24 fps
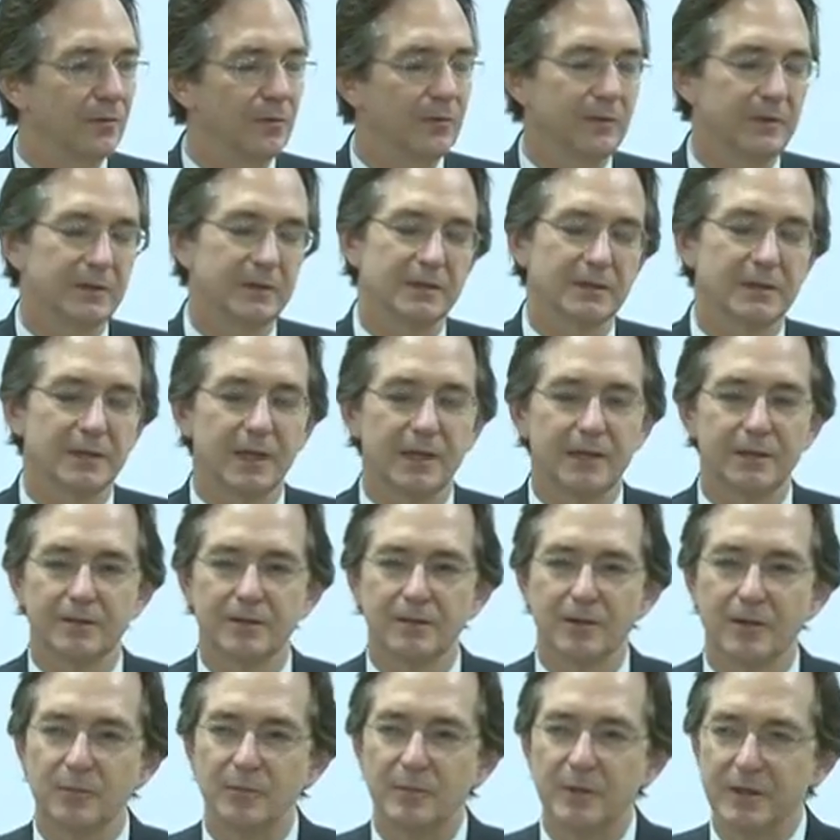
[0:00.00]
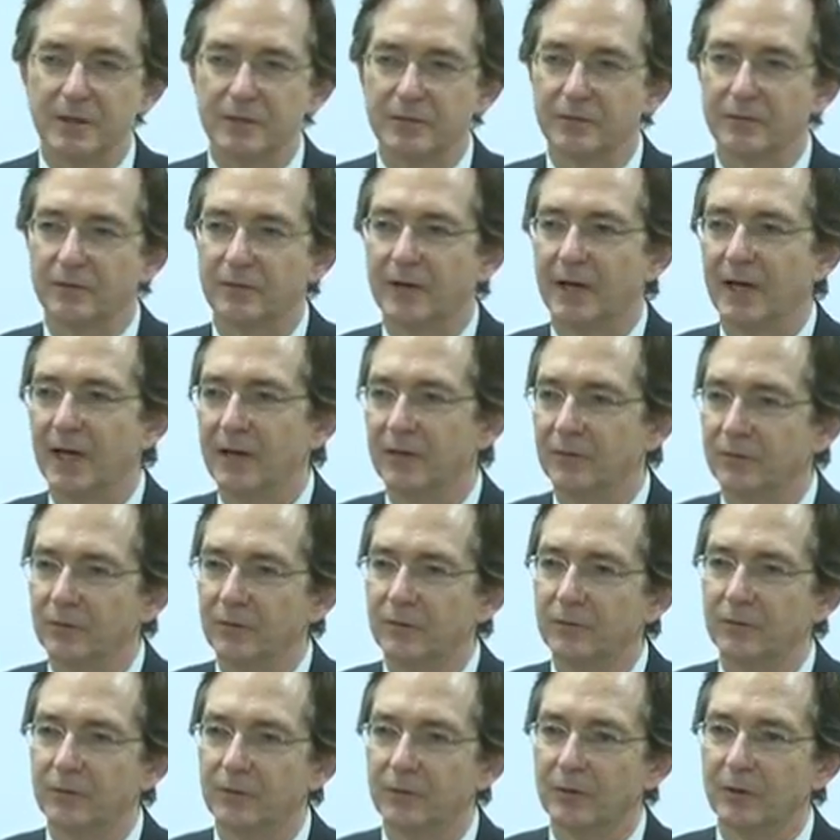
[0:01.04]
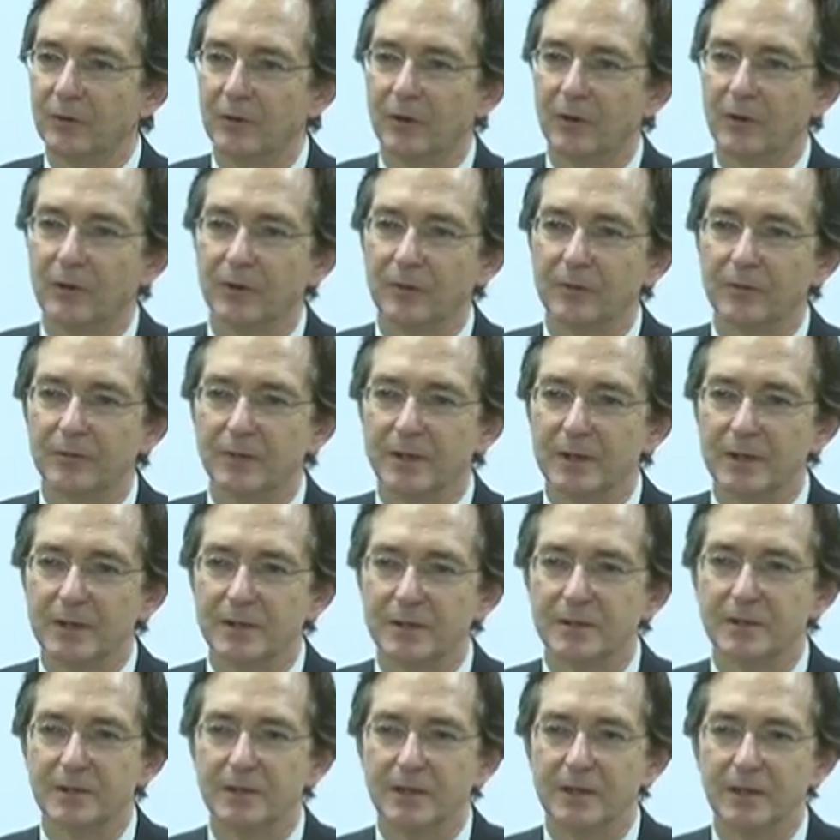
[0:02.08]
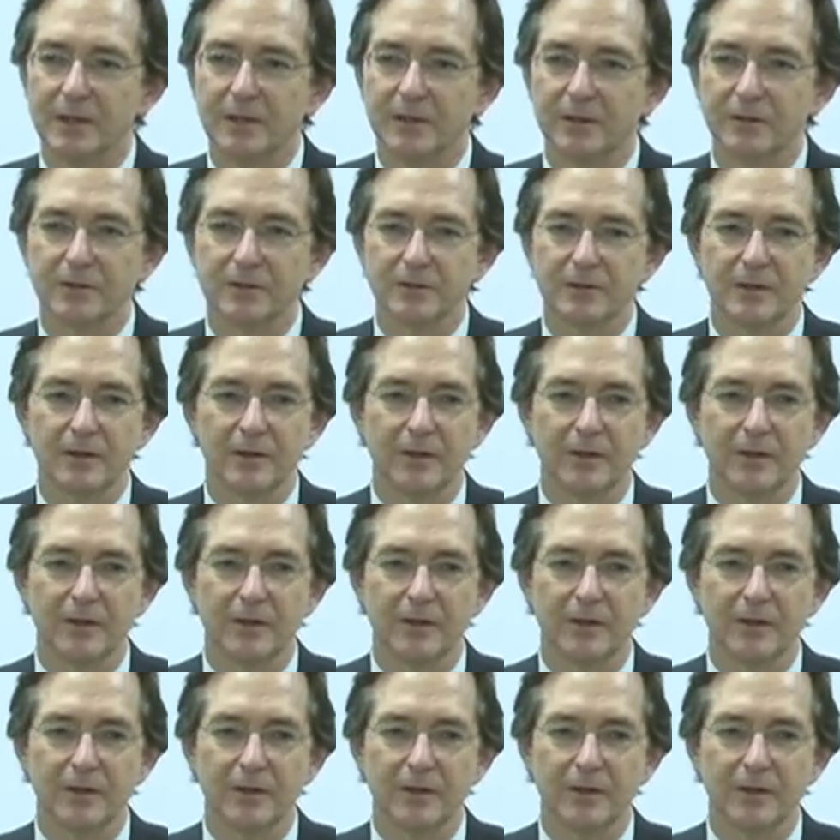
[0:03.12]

which has led to the bee survival for all of these years.